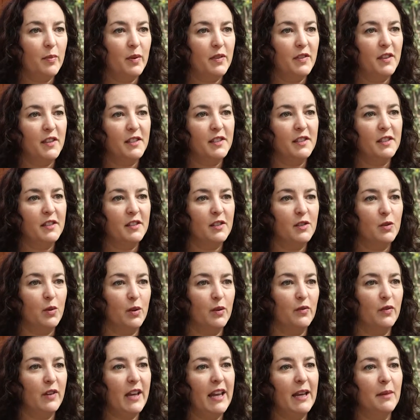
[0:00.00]
but this sort
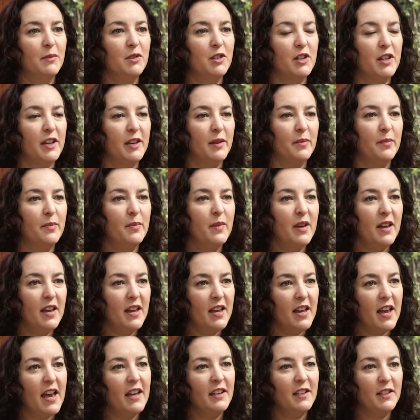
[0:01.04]
of came to him
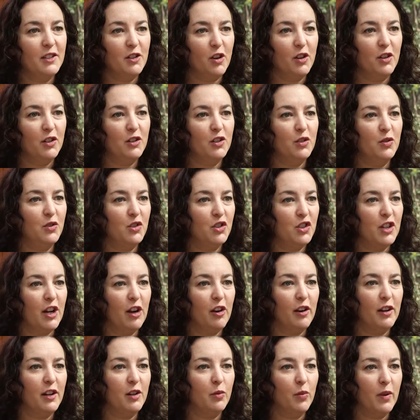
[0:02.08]
and he started to
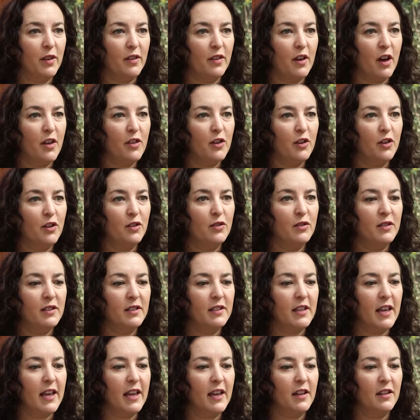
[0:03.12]
share it with others,
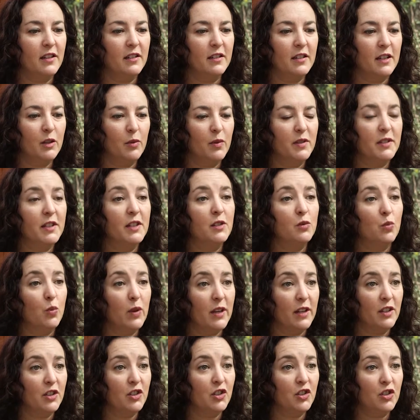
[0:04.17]
and it was his
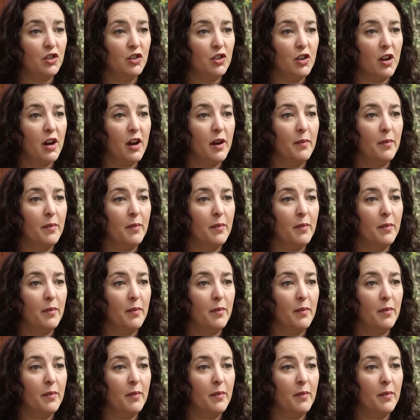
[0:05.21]
wish.